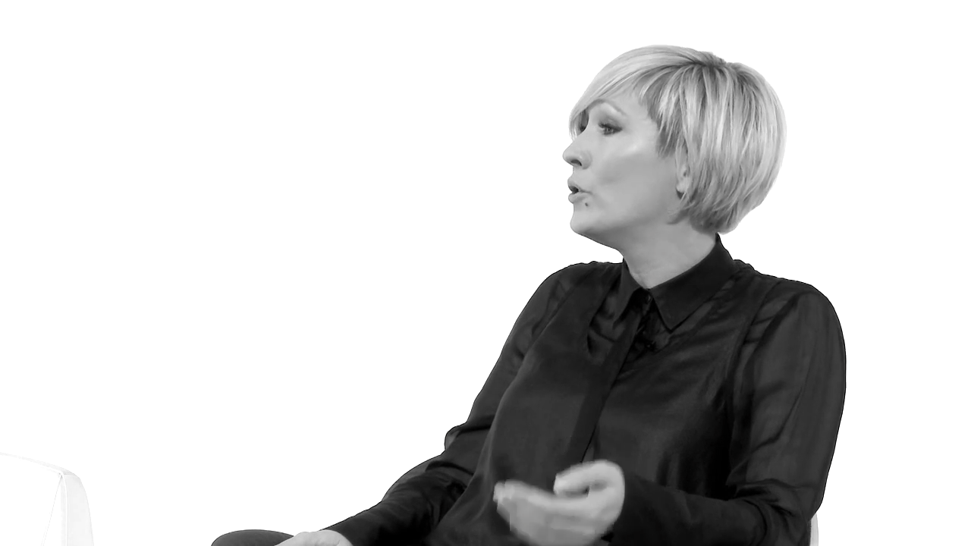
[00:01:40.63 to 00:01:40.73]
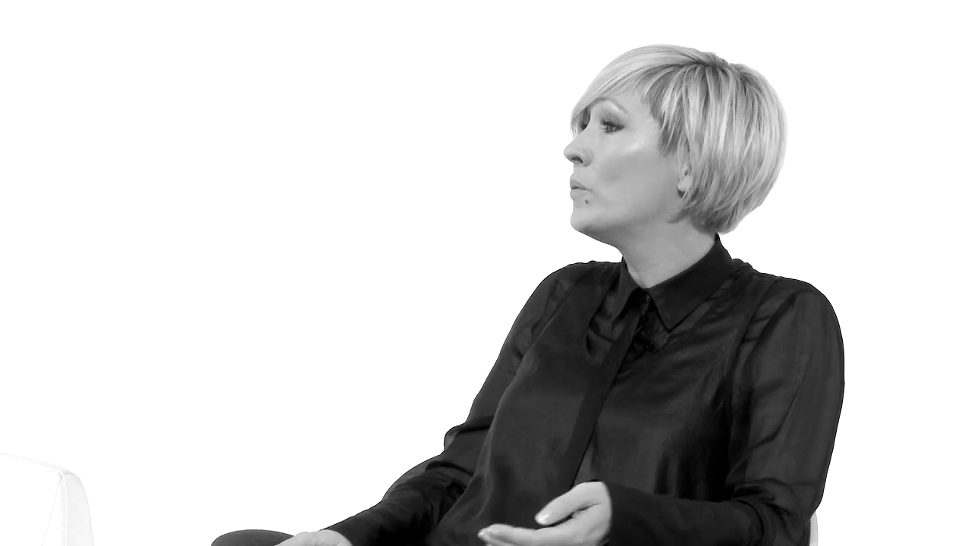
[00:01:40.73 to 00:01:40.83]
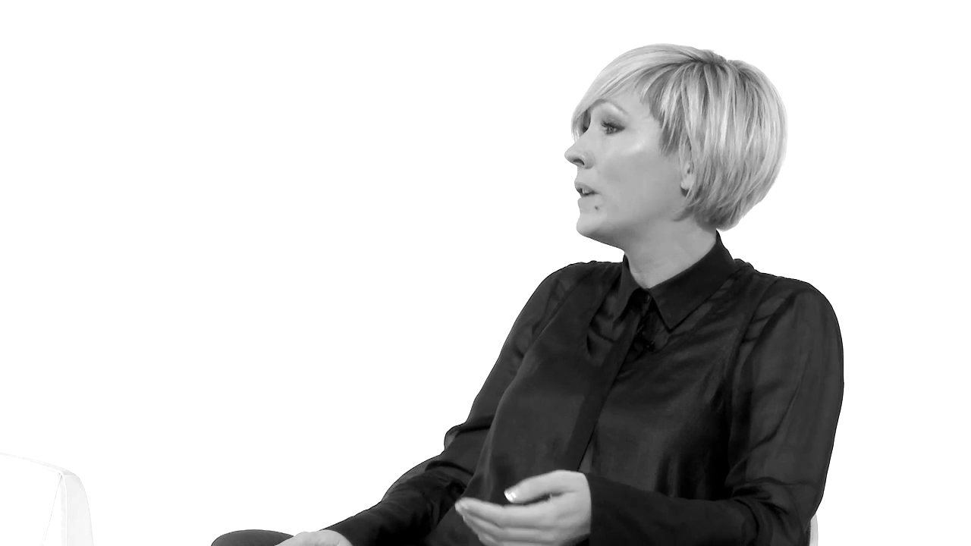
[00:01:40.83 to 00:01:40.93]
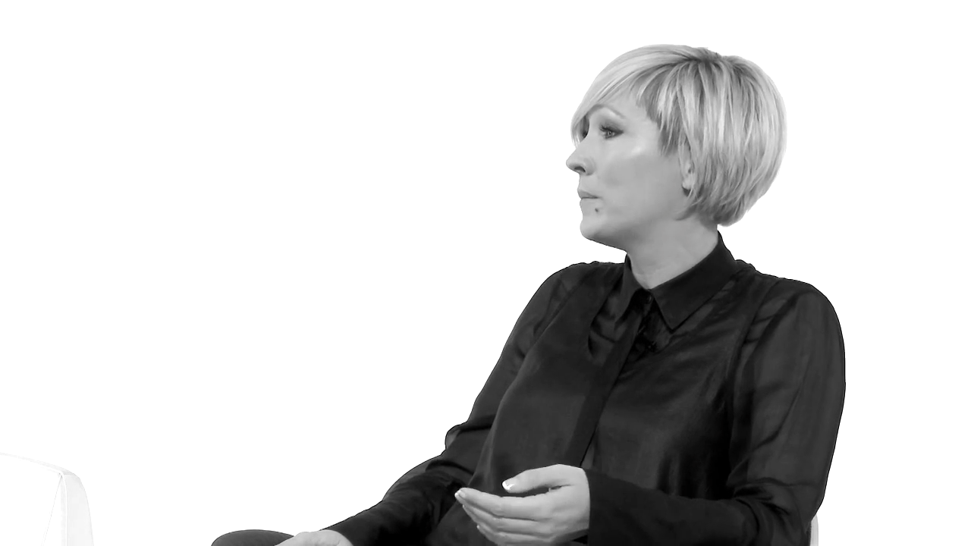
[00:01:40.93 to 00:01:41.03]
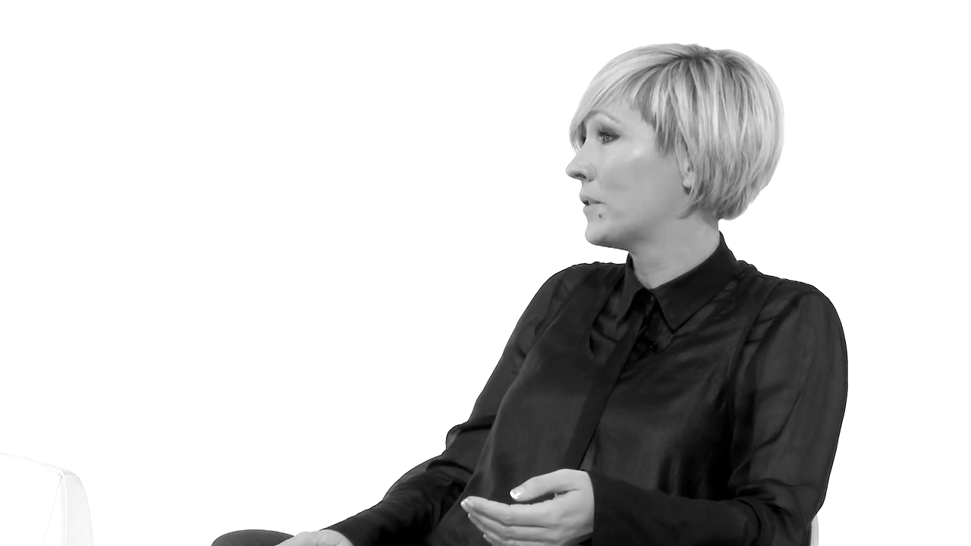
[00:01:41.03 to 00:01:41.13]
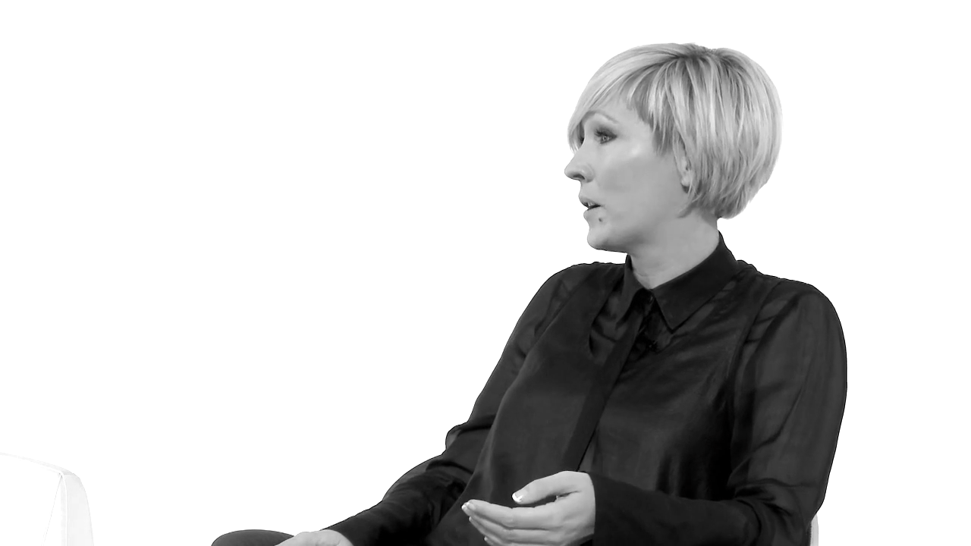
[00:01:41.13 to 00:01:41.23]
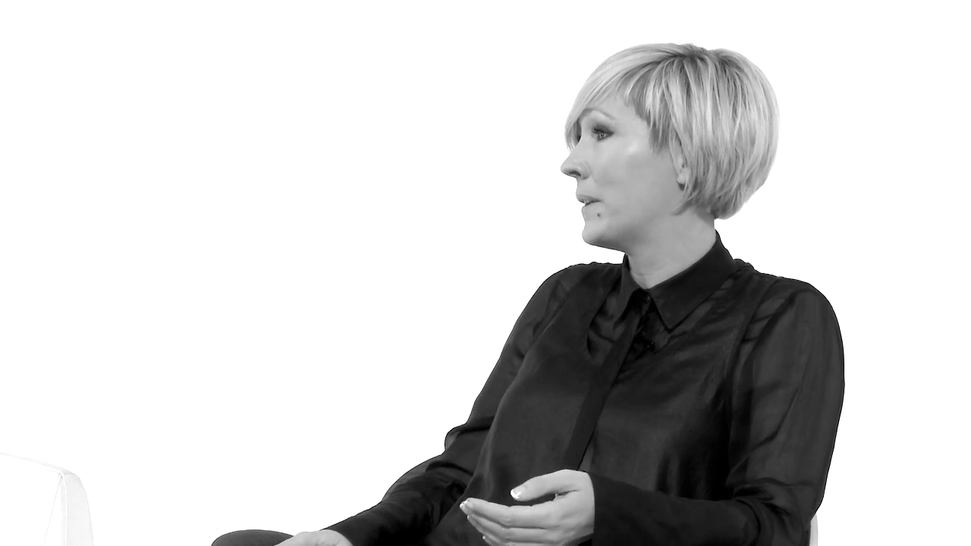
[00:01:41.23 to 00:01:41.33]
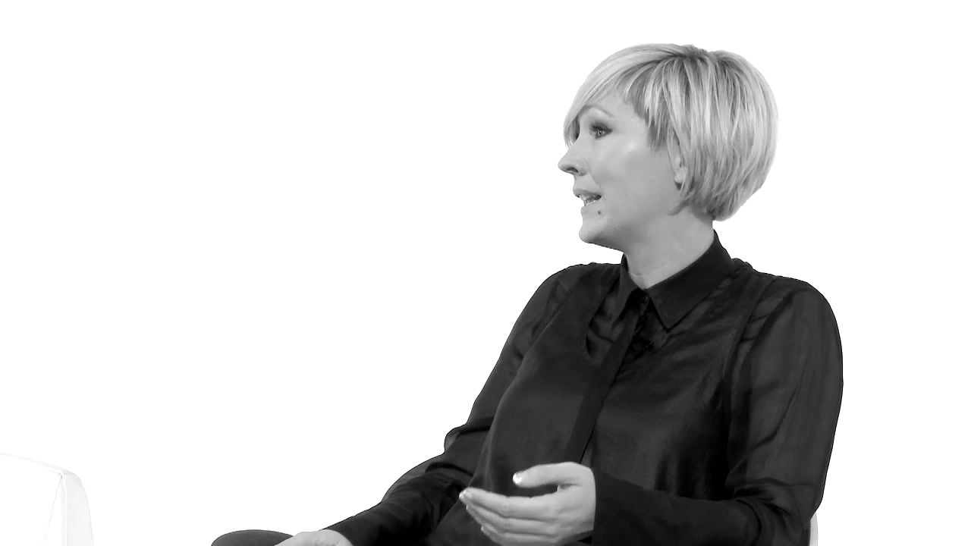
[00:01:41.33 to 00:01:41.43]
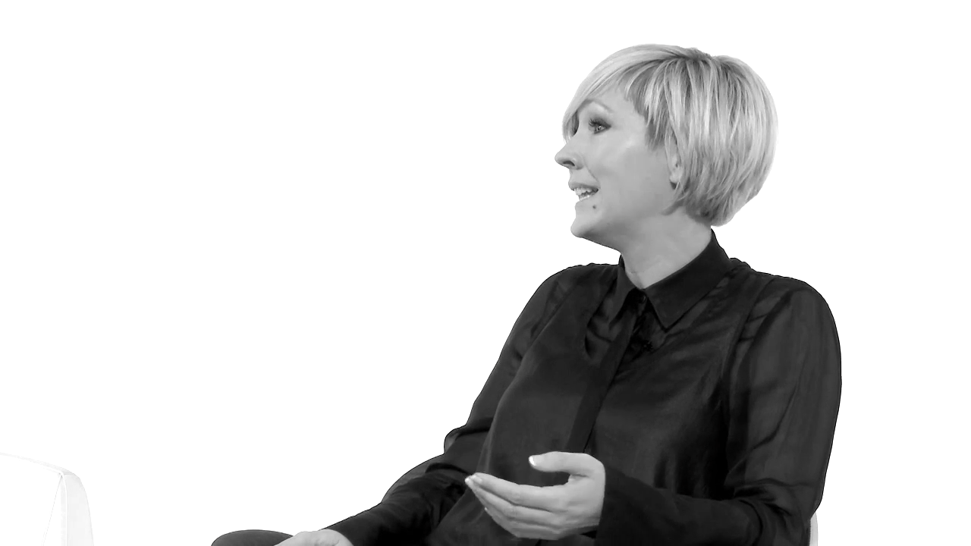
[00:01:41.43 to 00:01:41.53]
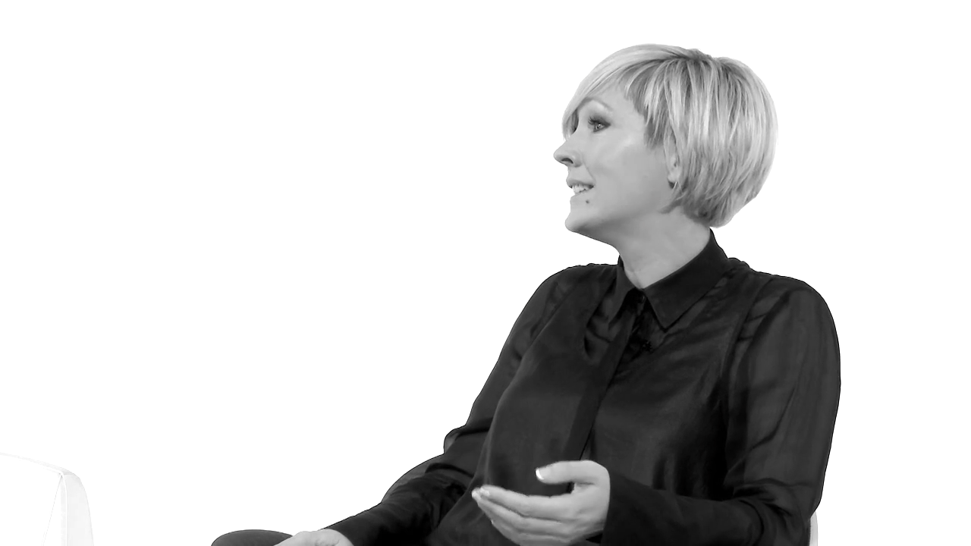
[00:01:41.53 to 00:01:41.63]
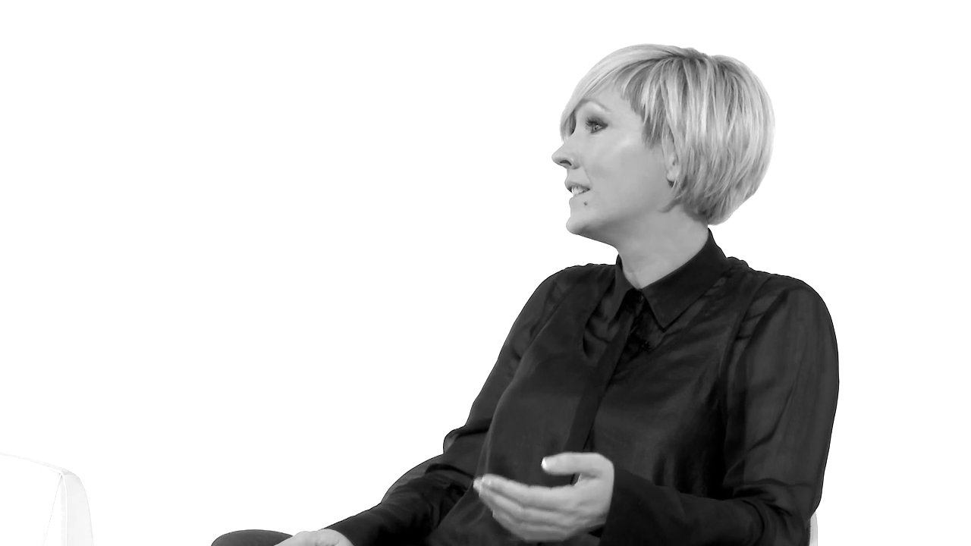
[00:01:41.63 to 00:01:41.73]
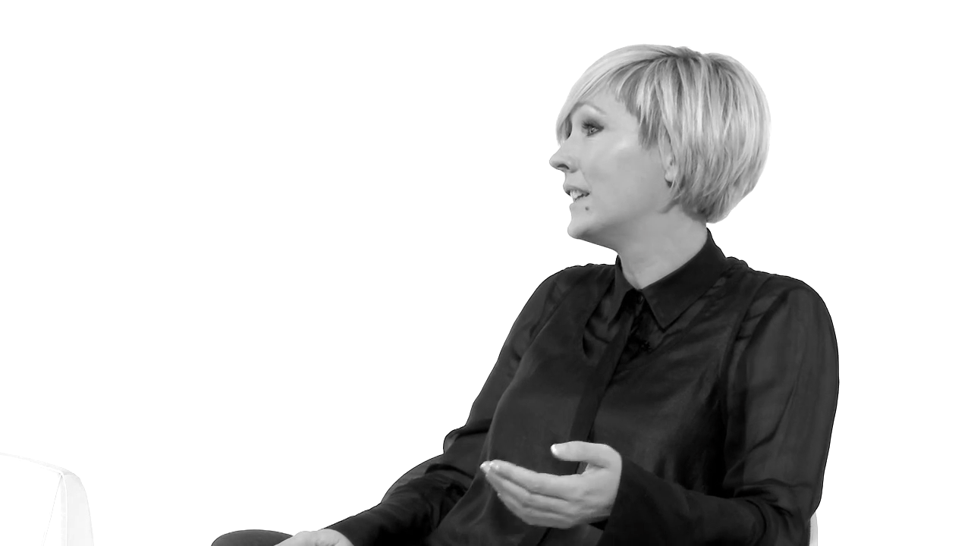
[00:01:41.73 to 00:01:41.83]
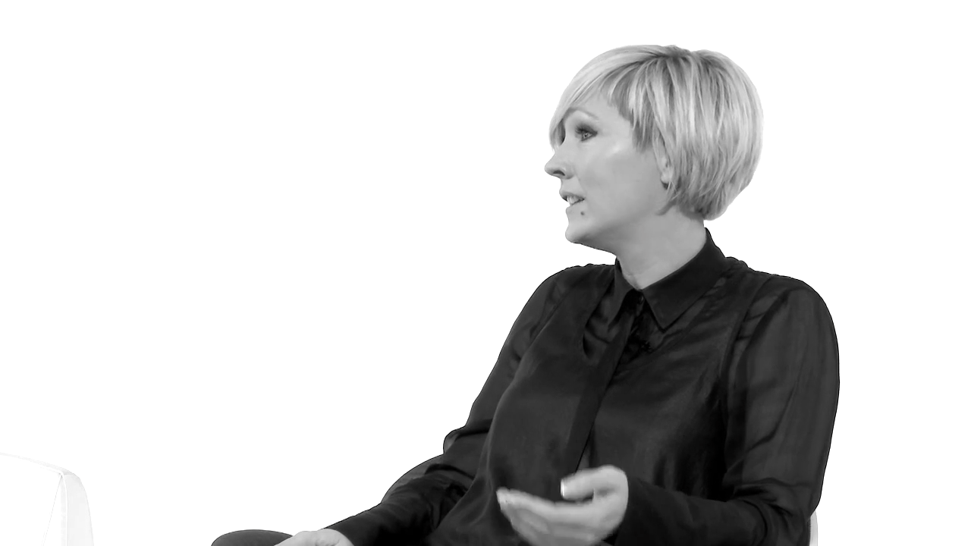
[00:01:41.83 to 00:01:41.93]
new people coming into the